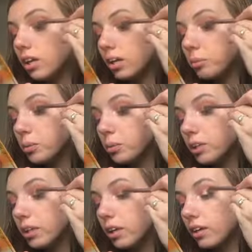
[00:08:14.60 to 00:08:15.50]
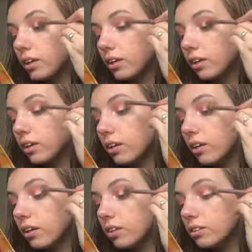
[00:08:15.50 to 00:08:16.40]
And I'm going to put that
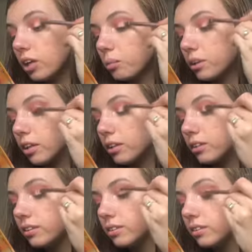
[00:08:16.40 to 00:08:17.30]
on top of that.